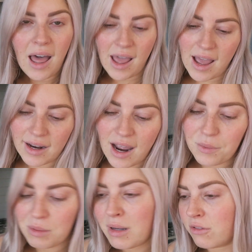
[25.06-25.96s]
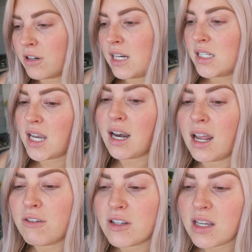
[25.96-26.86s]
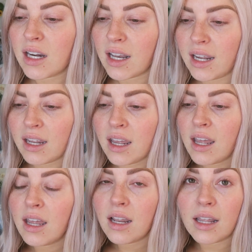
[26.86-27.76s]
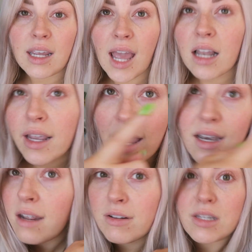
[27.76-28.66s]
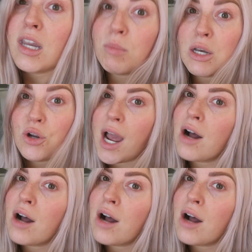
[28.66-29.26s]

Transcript: I hung out with my friends and I haven't seen like, like Kelly hadn't even seen my new